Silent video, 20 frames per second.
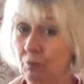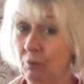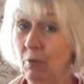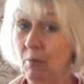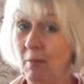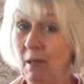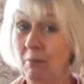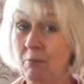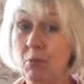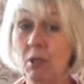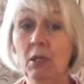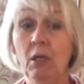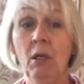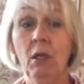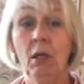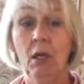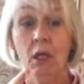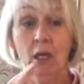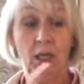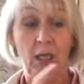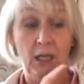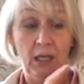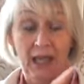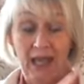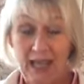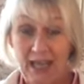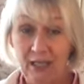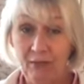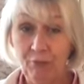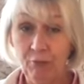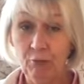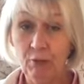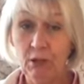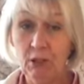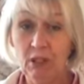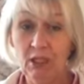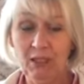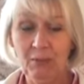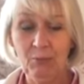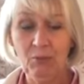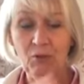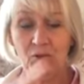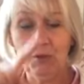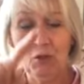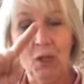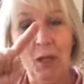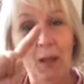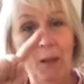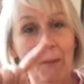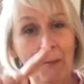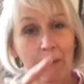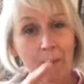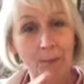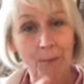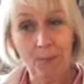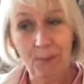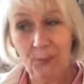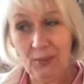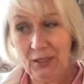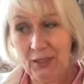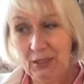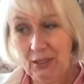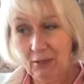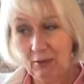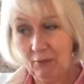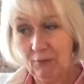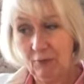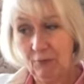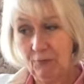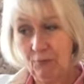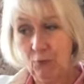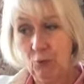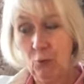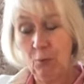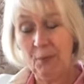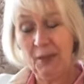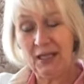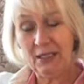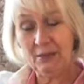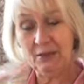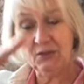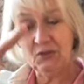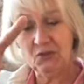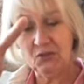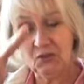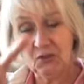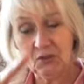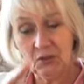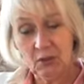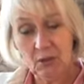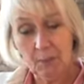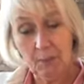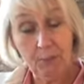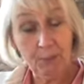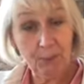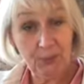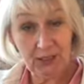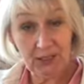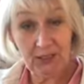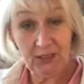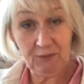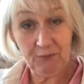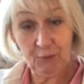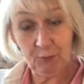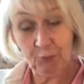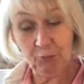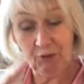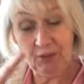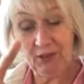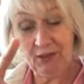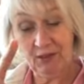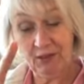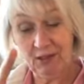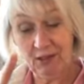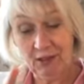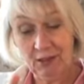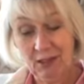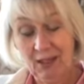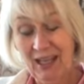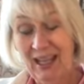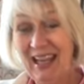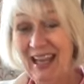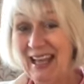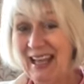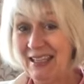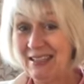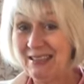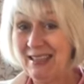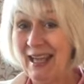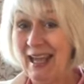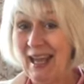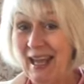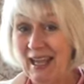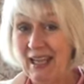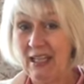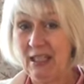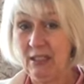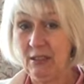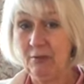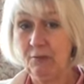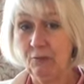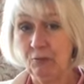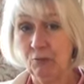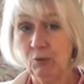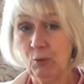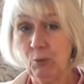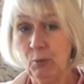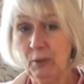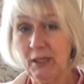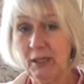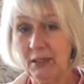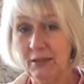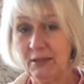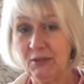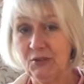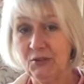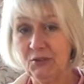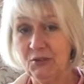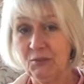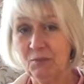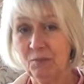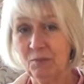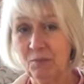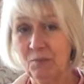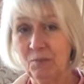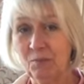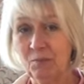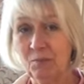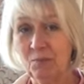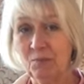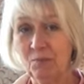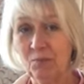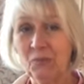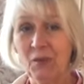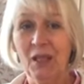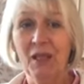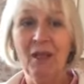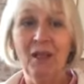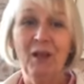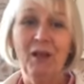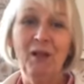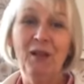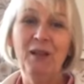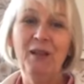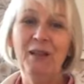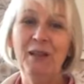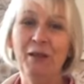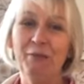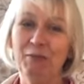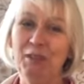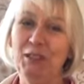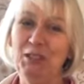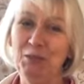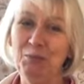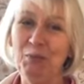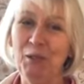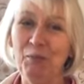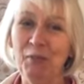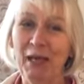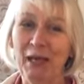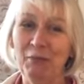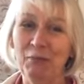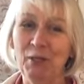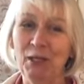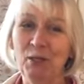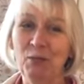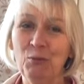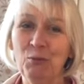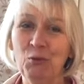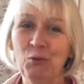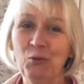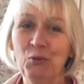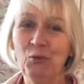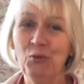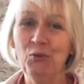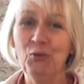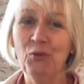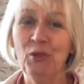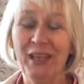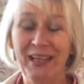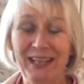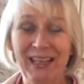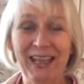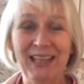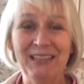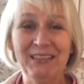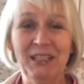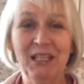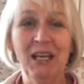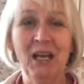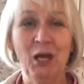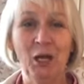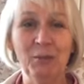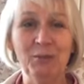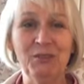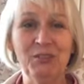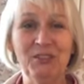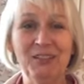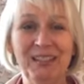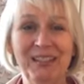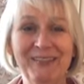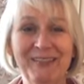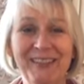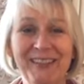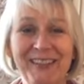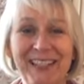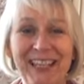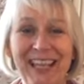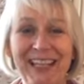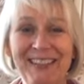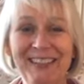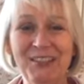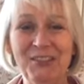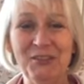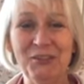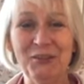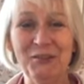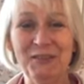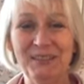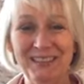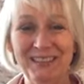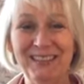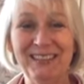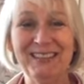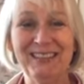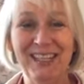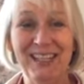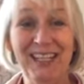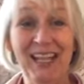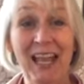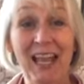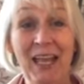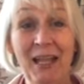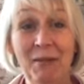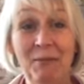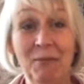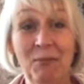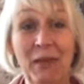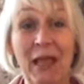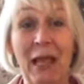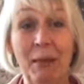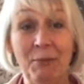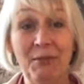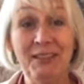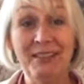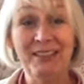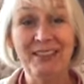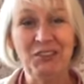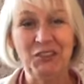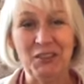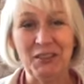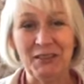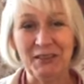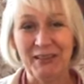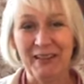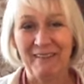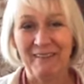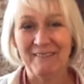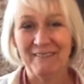To remember, A for alignment, B for balance, B for breathing, and A for awareness. Lovely to be back with you all again. Hope to see you again soon. Take care. Happy teaching.